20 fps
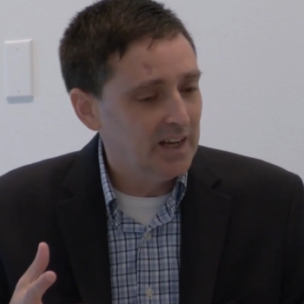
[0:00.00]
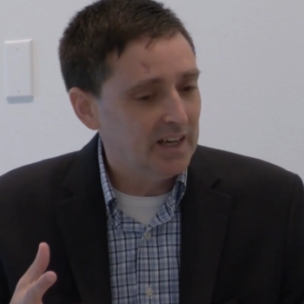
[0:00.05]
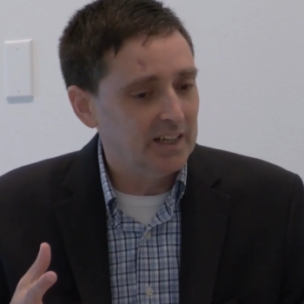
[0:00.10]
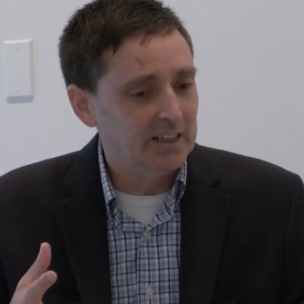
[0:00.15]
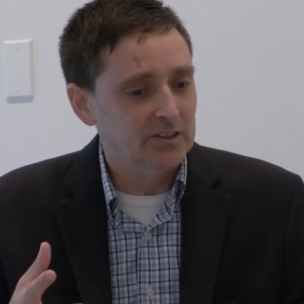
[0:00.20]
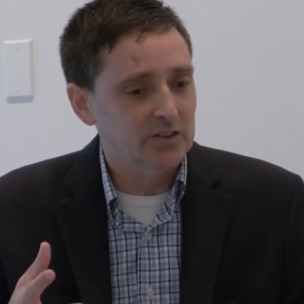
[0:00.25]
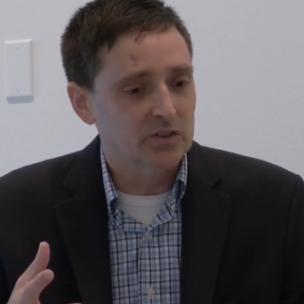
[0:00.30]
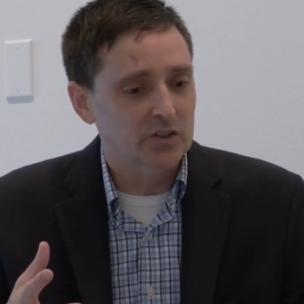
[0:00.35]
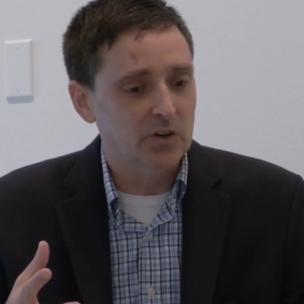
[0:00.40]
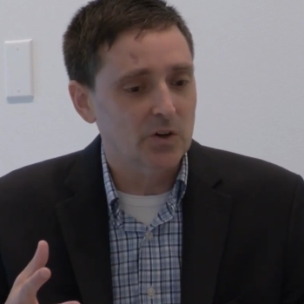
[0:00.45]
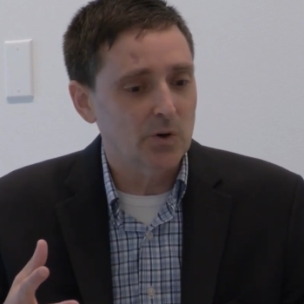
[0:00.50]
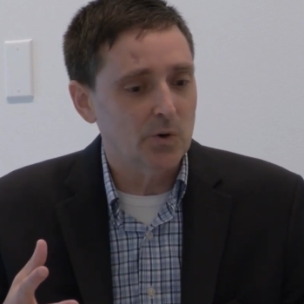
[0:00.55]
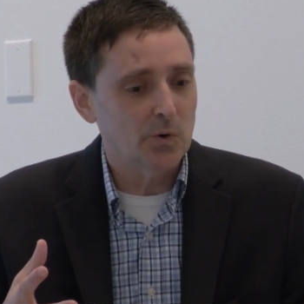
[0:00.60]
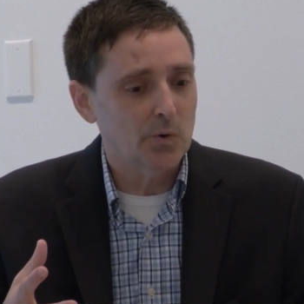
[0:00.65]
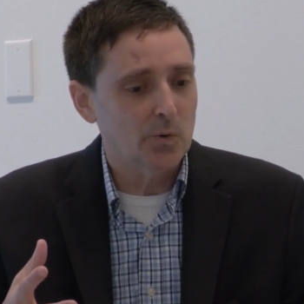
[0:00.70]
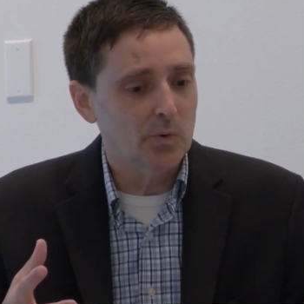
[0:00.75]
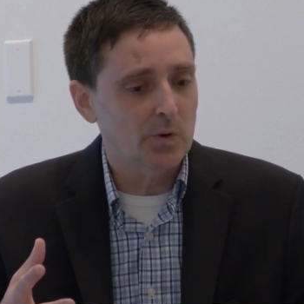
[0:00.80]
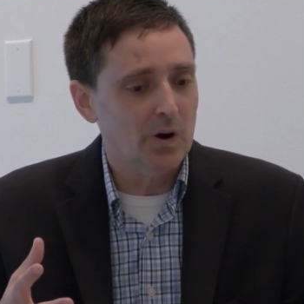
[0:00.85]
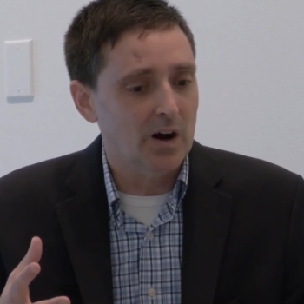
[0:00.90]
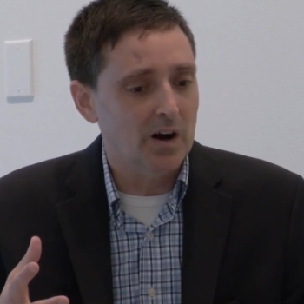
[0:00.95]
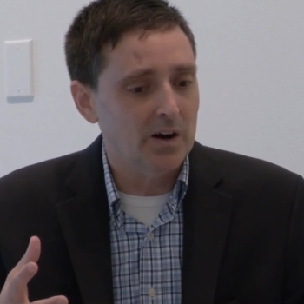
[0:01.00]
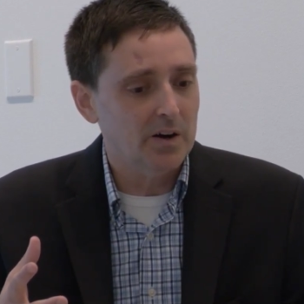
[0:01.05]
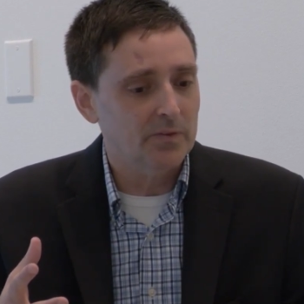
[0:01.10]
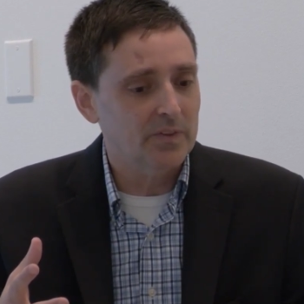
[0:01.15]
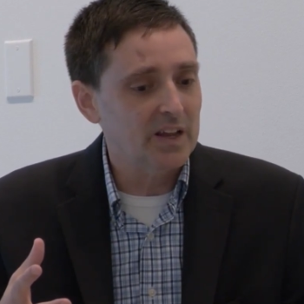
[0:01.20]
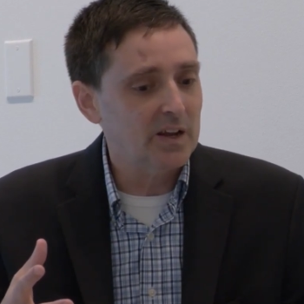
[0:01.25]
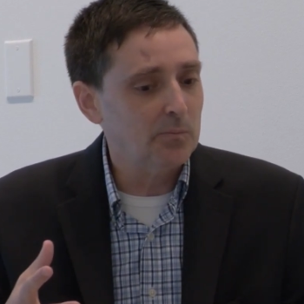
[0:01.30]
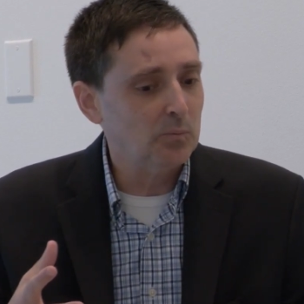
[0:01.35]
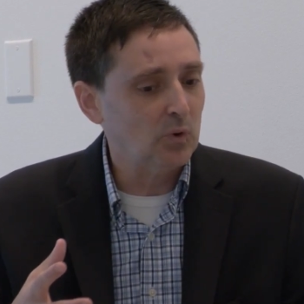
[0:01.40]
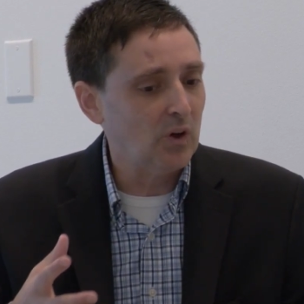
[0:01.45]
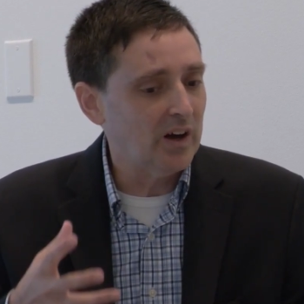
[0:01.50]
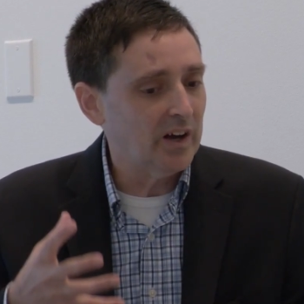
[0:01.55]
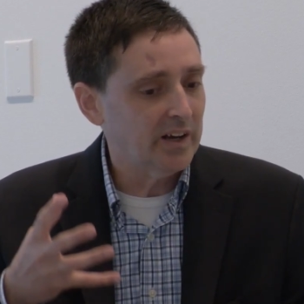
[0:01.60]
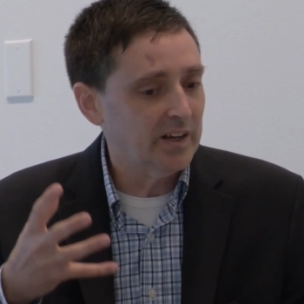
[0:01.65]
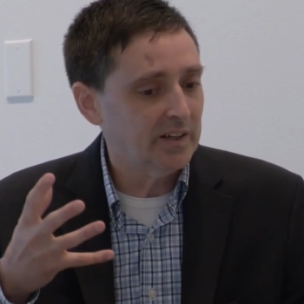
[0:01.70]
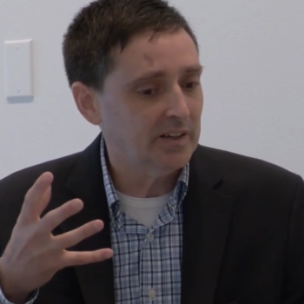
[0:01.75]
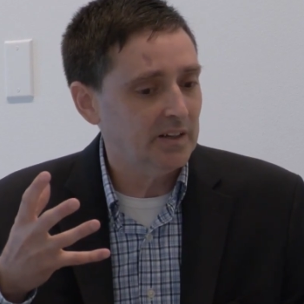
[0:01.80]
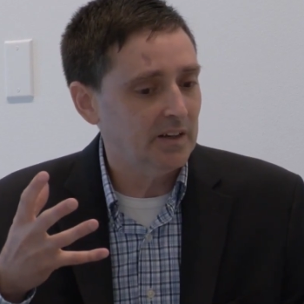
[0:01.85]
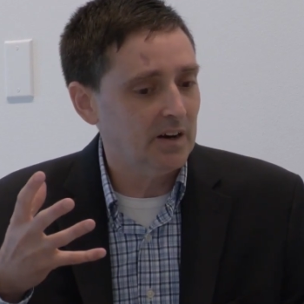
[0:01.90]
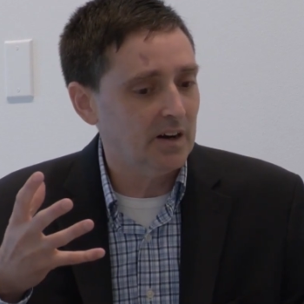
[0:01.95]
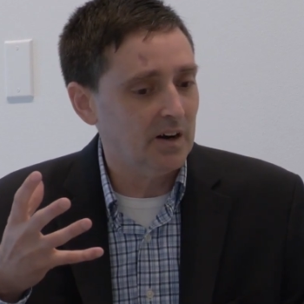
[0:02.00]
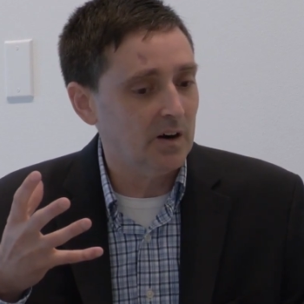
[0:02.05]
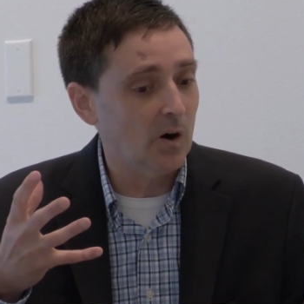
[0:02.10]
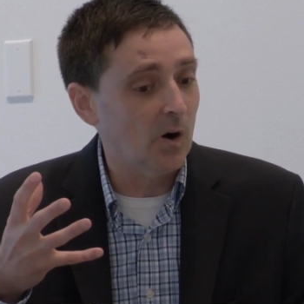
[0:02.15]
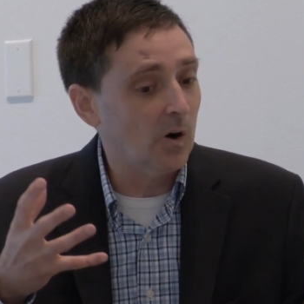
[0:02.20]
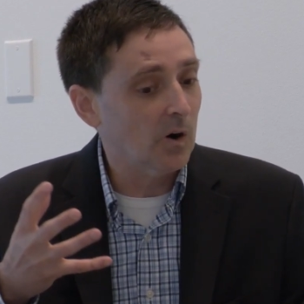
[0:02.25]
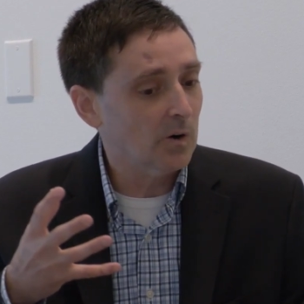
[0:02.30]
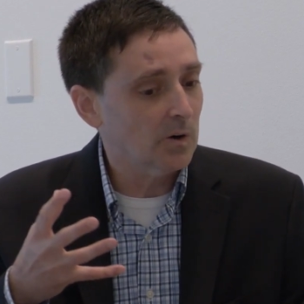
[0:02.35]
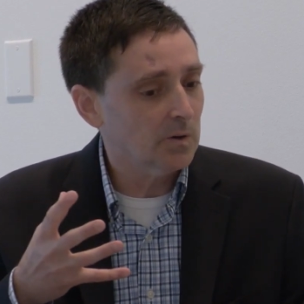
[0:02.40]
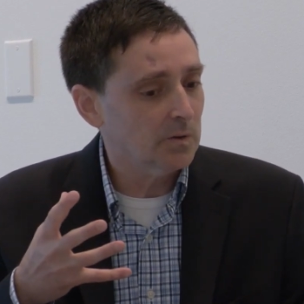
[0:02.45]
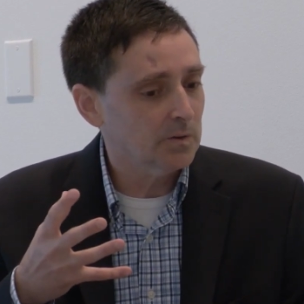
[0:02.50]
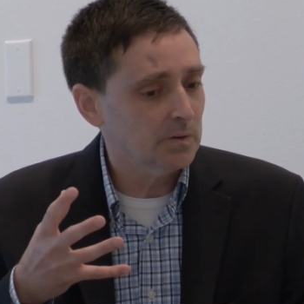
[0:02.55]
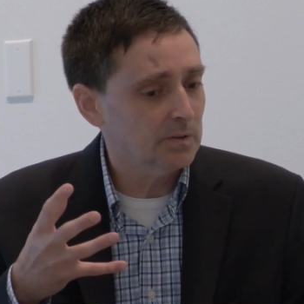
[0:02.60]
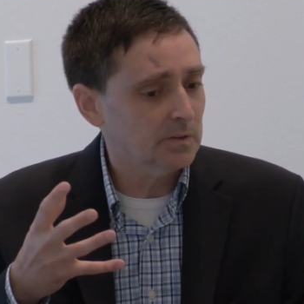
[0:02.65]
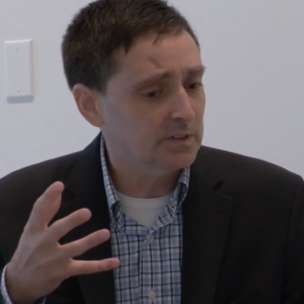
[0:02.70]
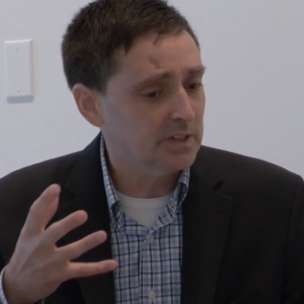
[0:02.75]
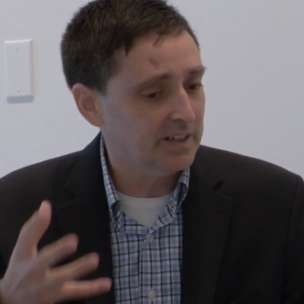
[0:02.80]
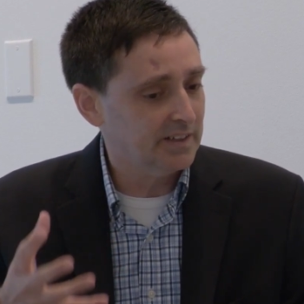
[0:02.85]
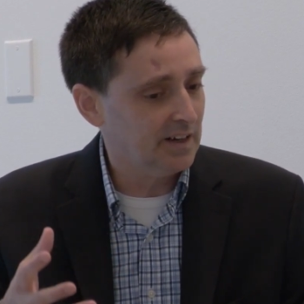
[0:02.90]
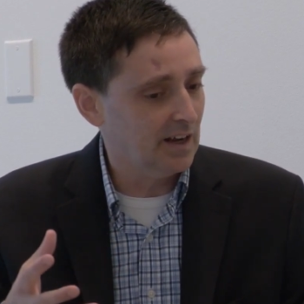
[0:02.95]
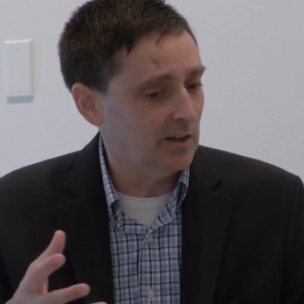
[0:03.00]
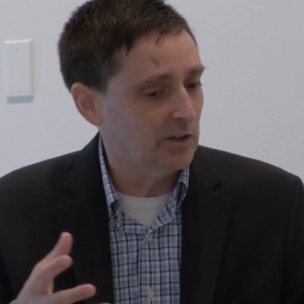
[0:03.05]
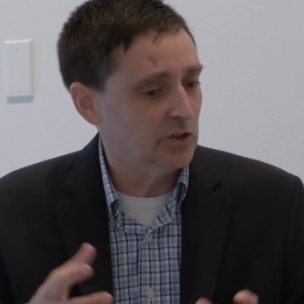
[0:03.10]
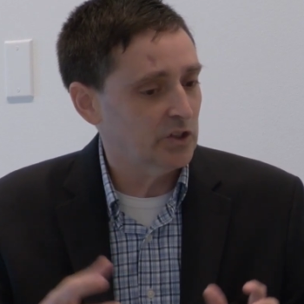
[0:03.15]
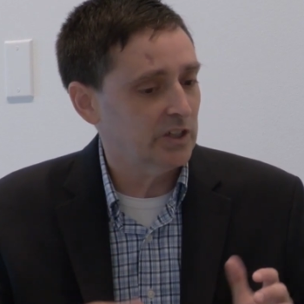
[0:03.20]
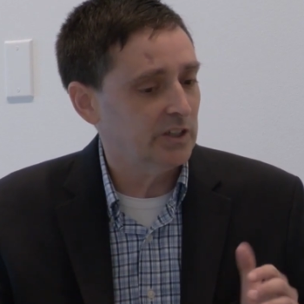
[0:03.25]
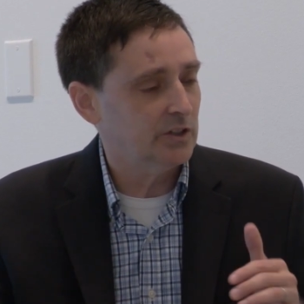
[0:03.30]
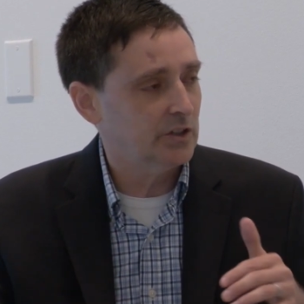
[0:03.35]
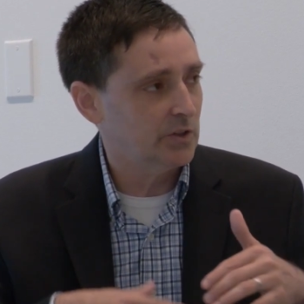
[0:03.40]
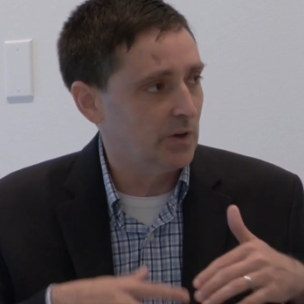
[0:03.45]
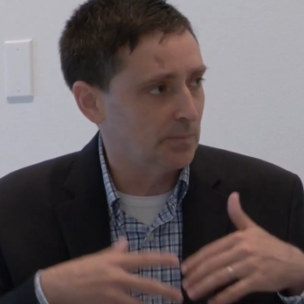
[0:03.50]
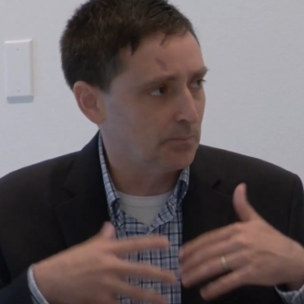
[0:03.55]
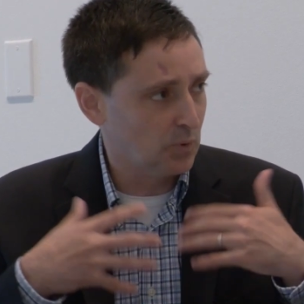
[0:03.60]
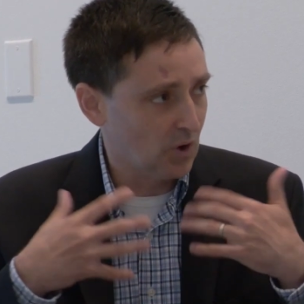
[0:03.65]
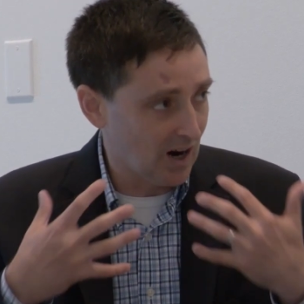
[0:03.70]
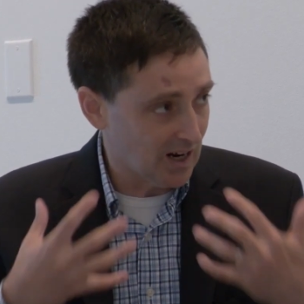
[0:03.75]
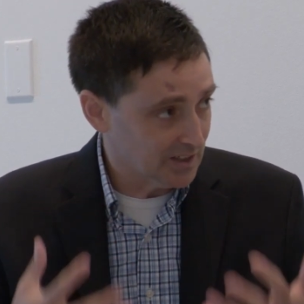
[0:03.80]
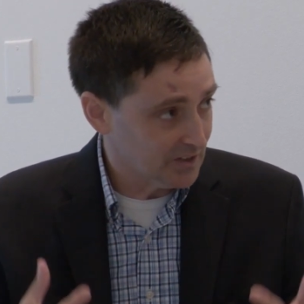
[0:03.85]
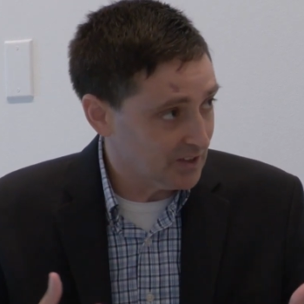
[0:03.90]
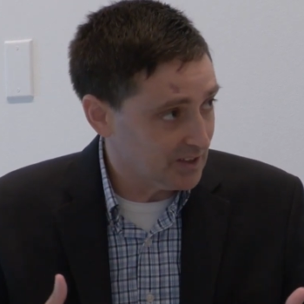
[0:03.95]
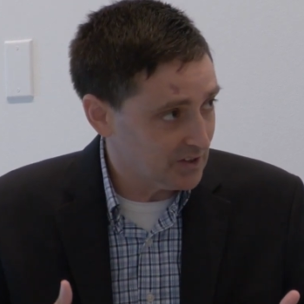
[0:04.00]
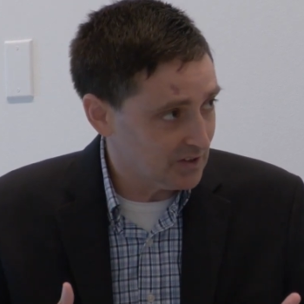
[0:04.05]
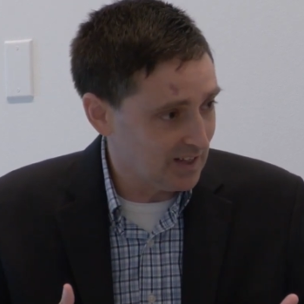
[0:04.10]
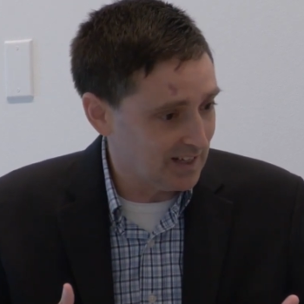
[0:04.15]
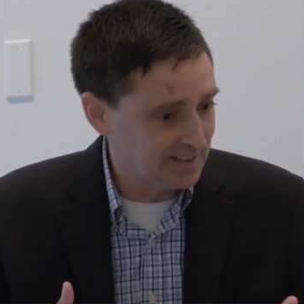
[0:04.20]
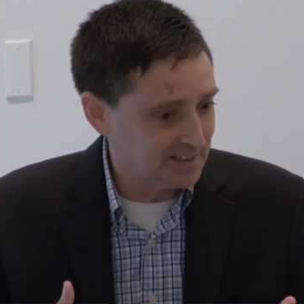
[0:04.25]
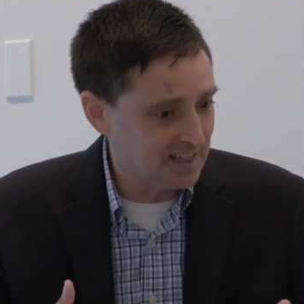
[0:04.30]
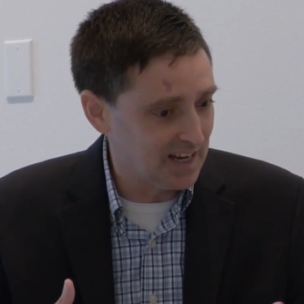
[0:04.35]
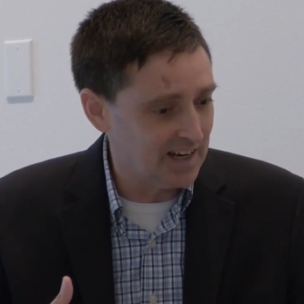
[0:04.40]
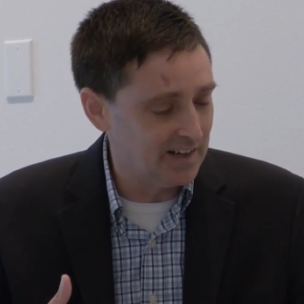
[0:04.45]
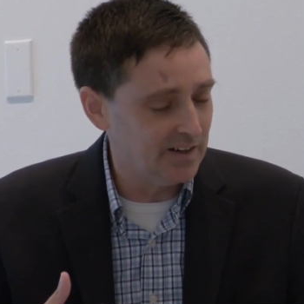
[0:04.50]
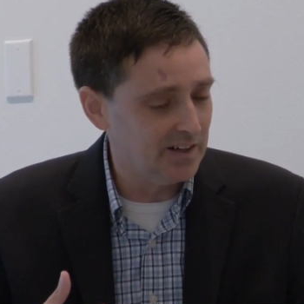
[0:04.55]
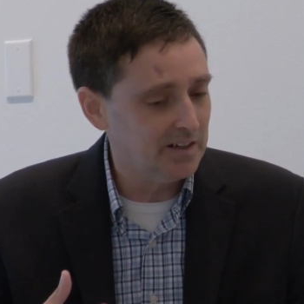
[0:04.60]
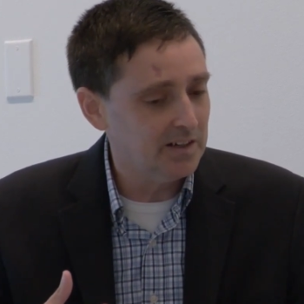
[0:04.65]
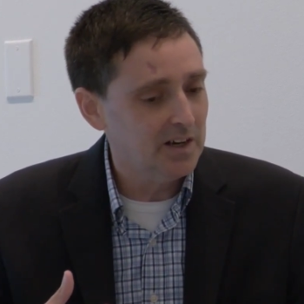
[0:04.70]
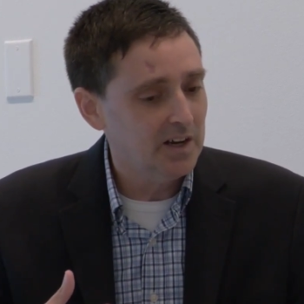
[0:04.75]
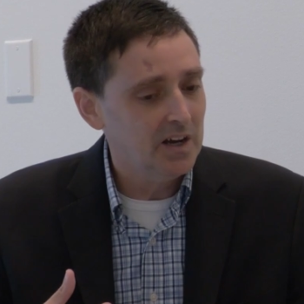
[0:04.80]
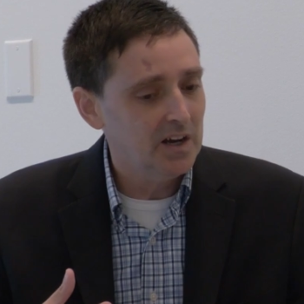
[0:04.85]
And so they apply our technology to process that data,